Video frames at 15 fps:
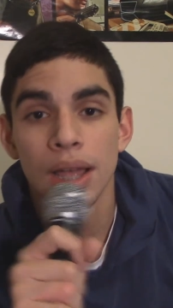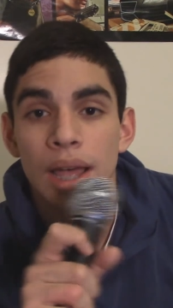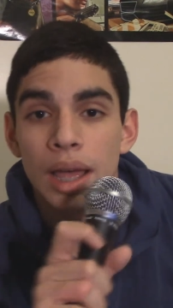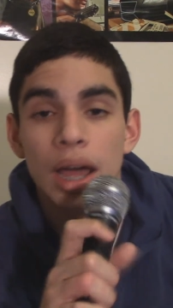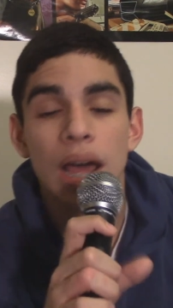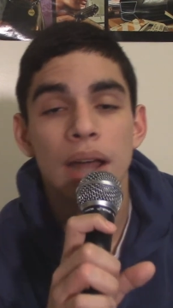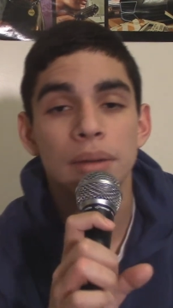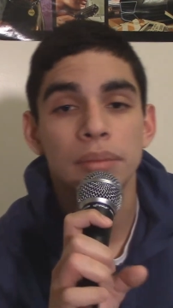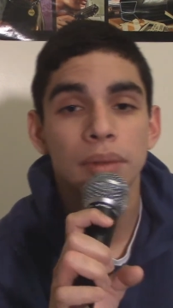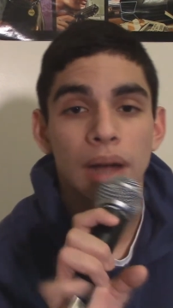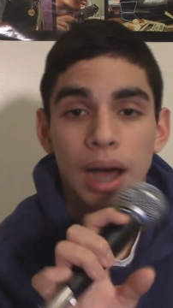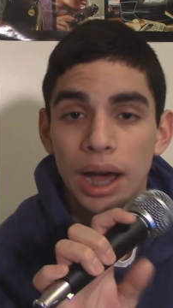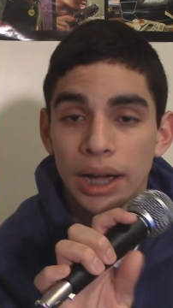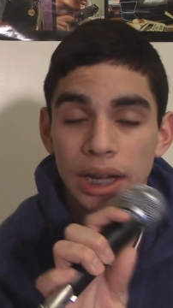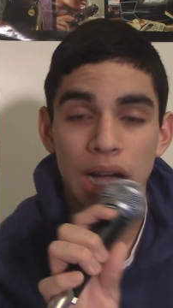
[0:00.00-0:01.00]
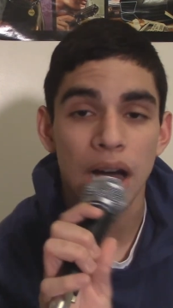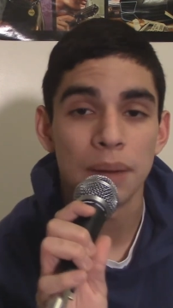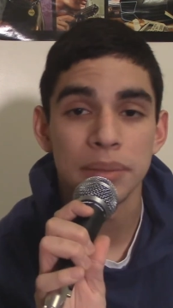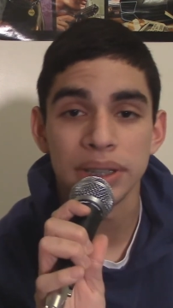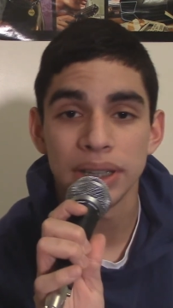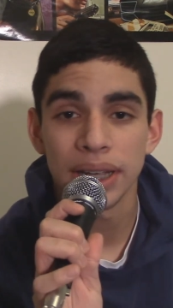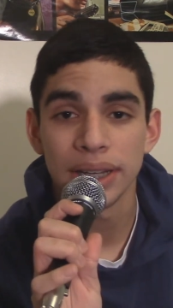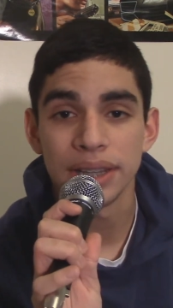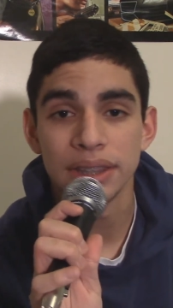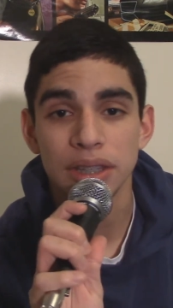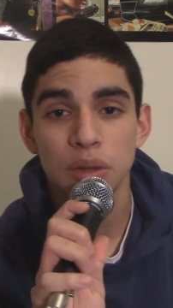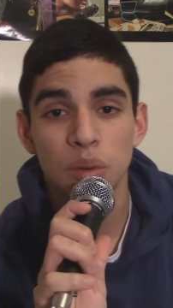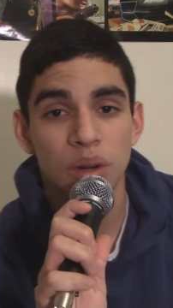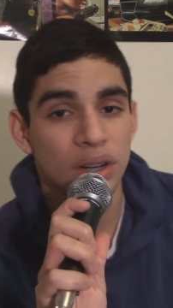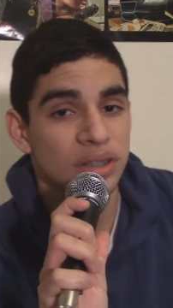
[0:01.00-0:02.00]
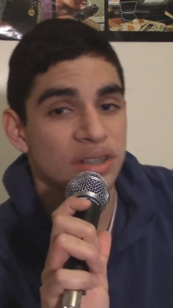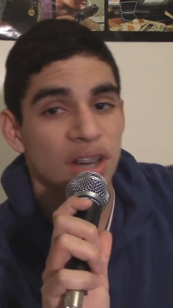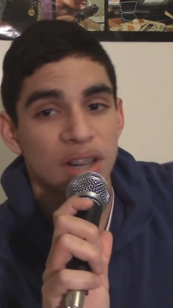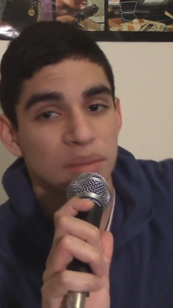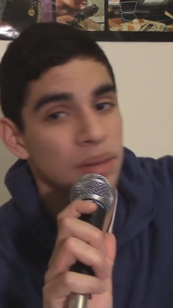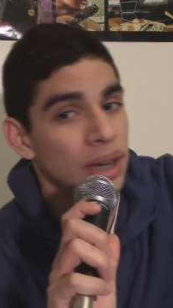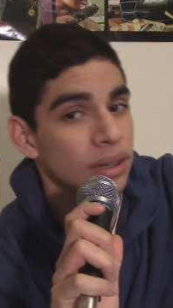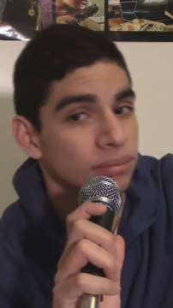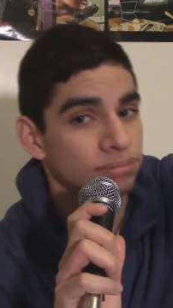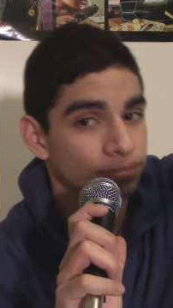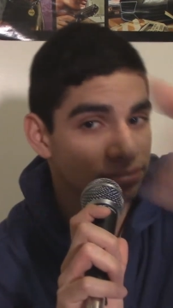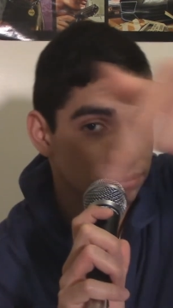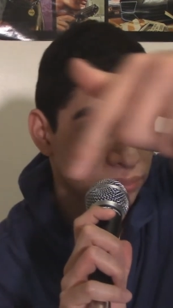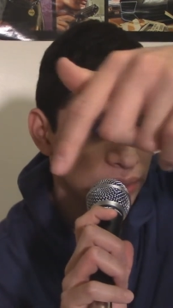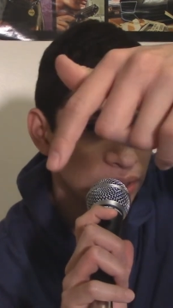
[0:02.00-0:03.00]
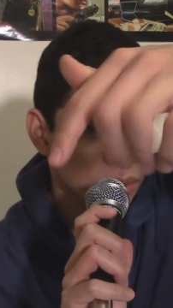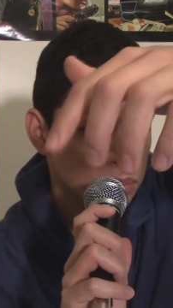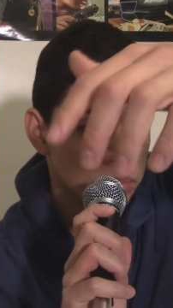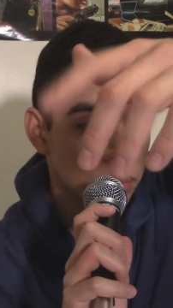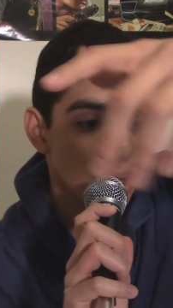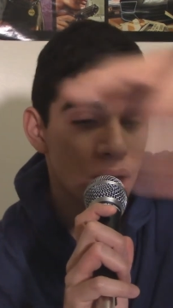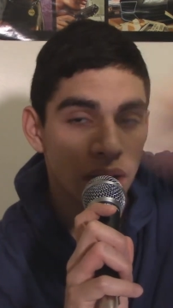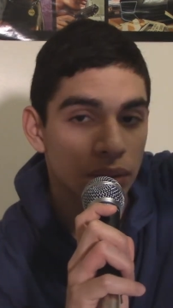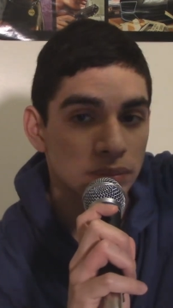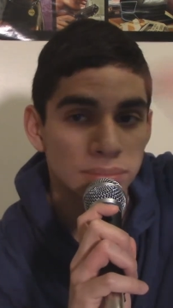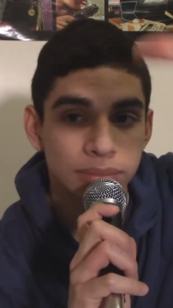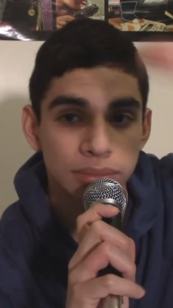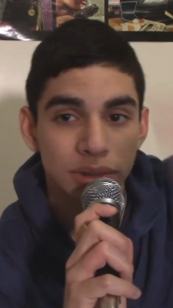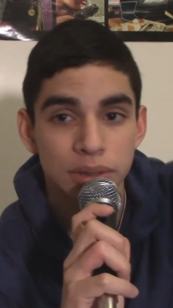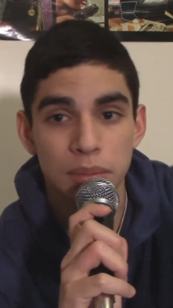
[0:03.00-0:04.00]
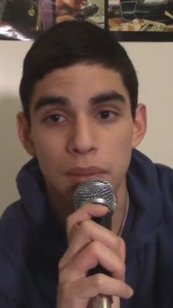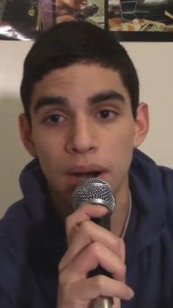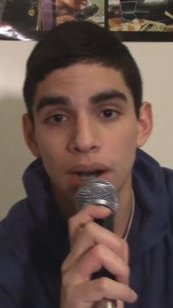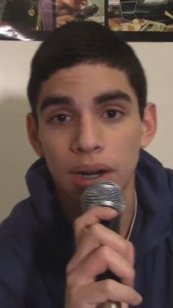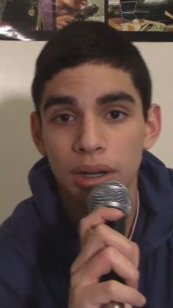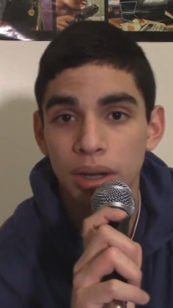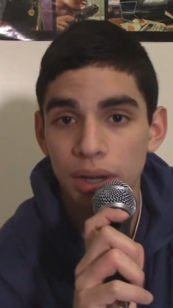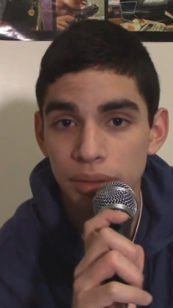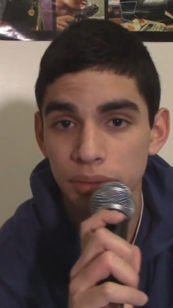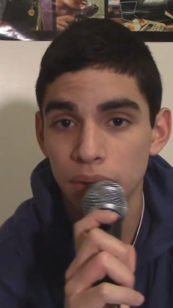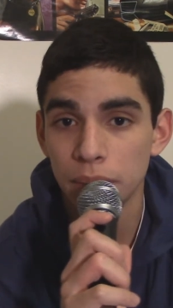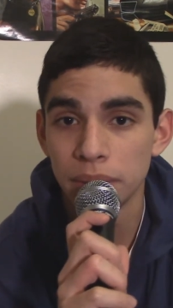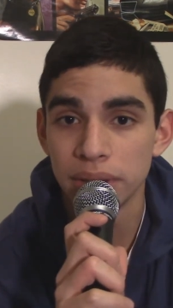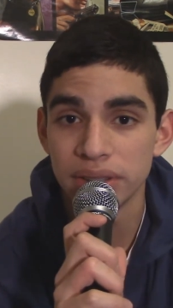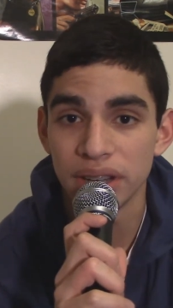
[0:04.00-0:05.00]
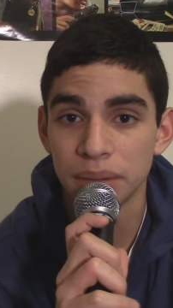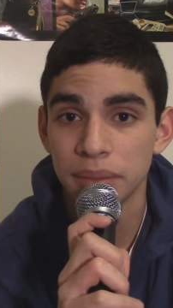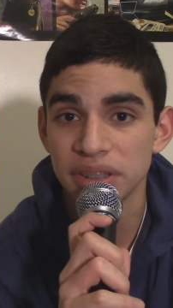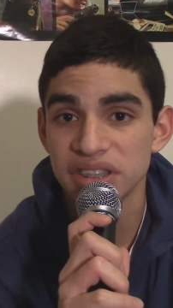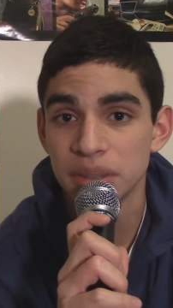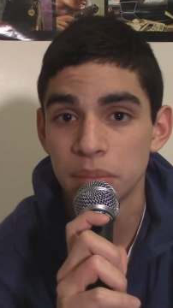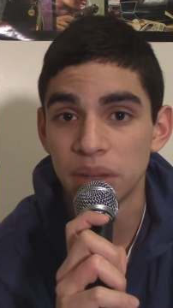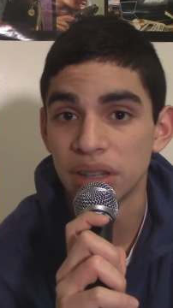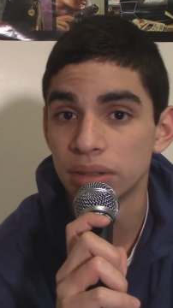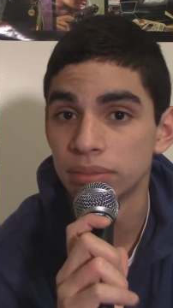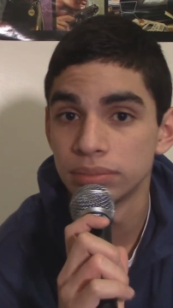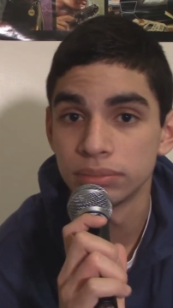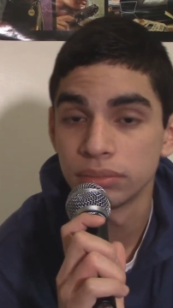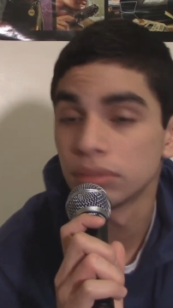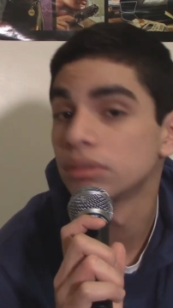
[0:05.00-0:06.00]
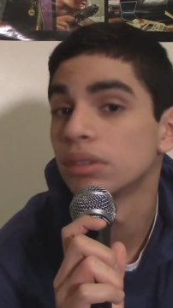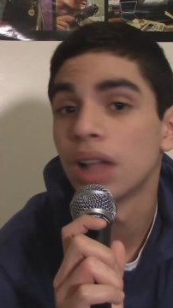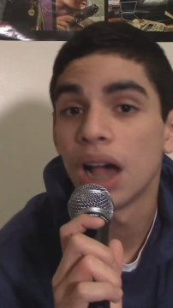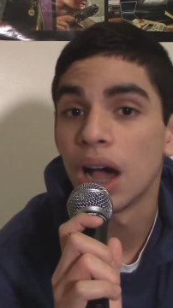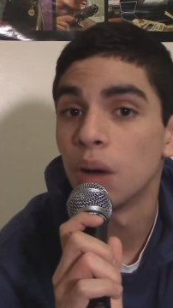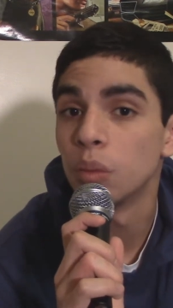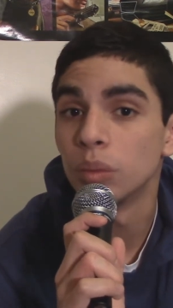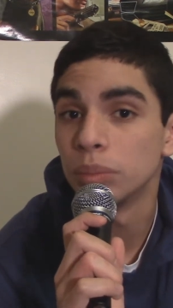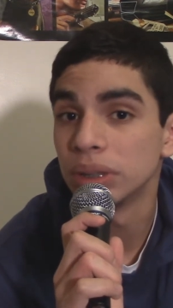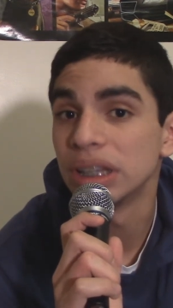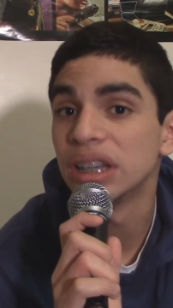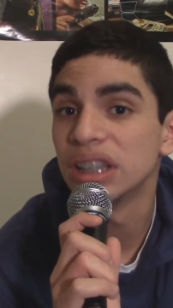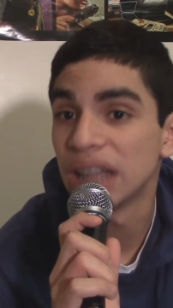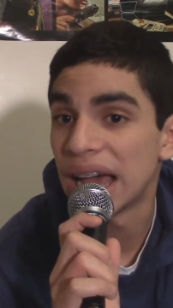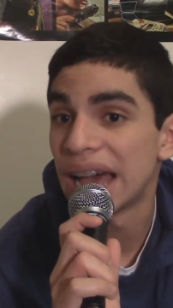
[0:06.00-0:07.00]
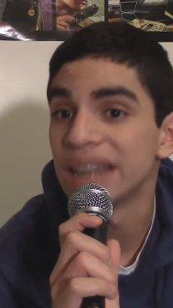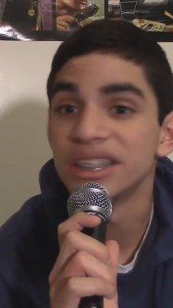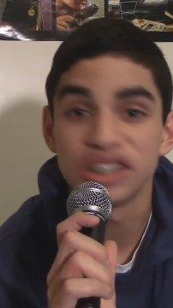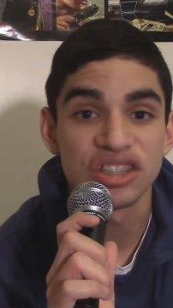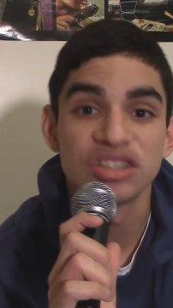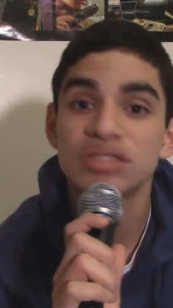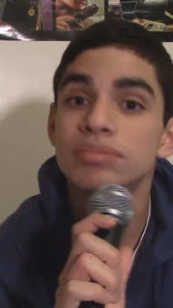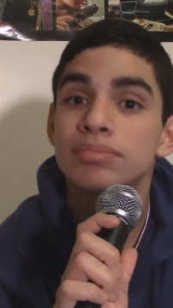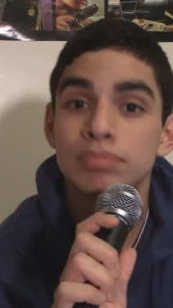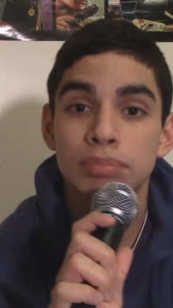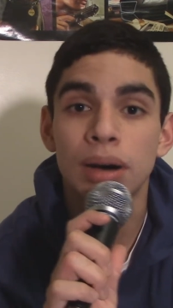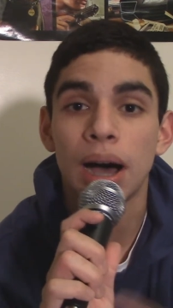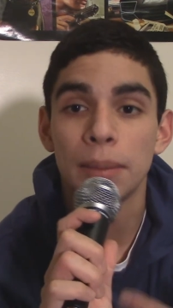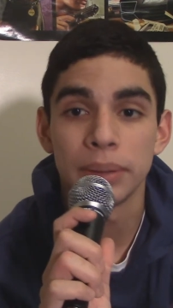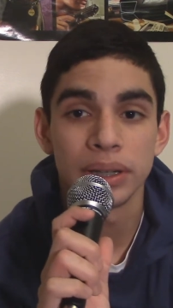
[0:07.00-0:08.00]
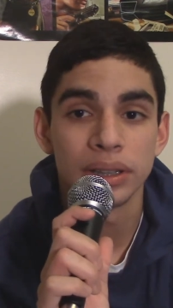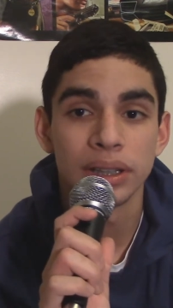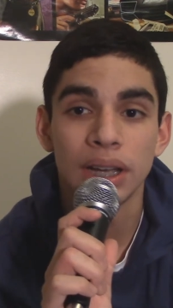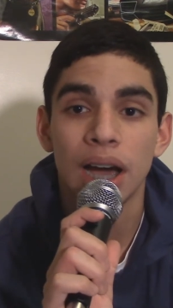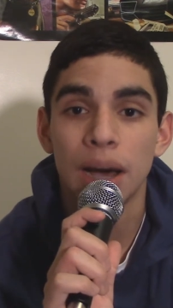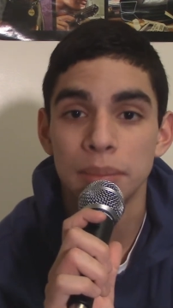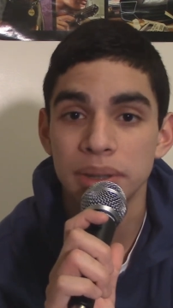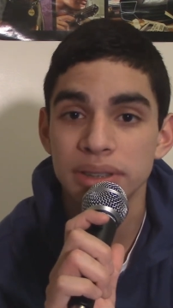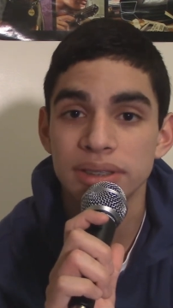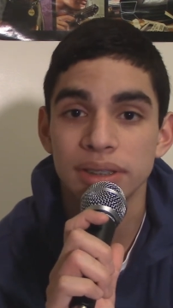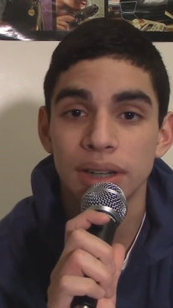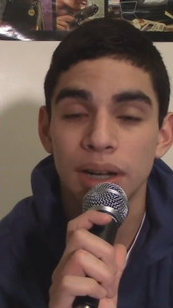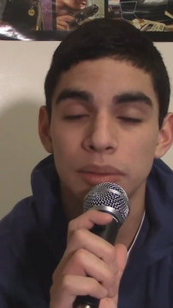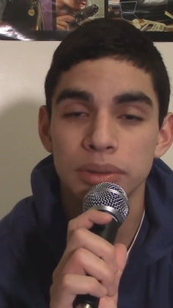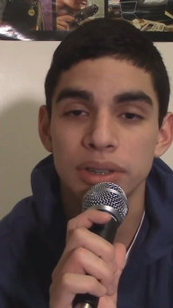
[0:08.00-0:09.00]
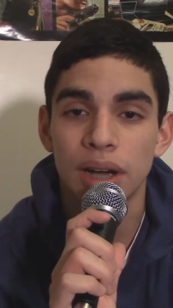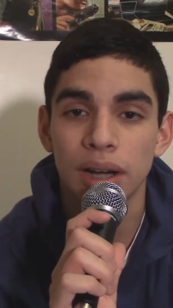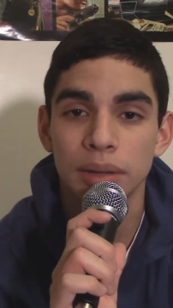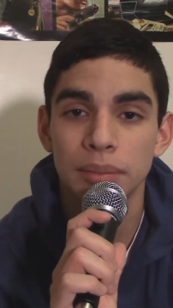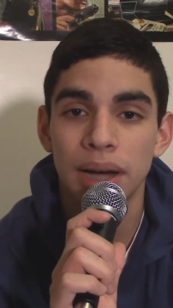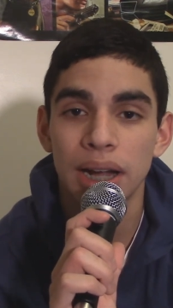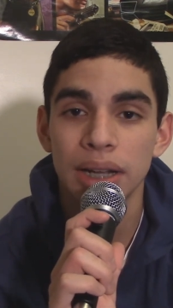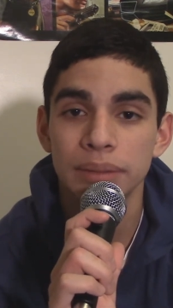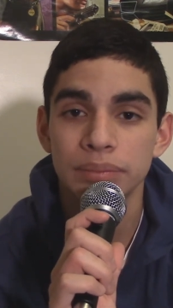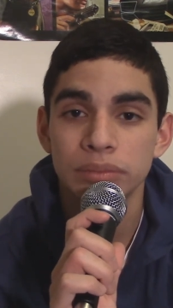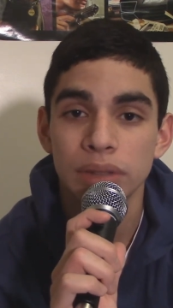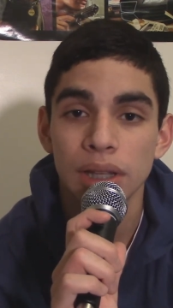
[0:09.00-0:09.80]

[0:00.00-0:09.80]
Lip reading: And comment anything you want to talk about in the bottom tomorrow. If you want me to talk about something, I will be glad. Just pop it in the comments and I will talk about it.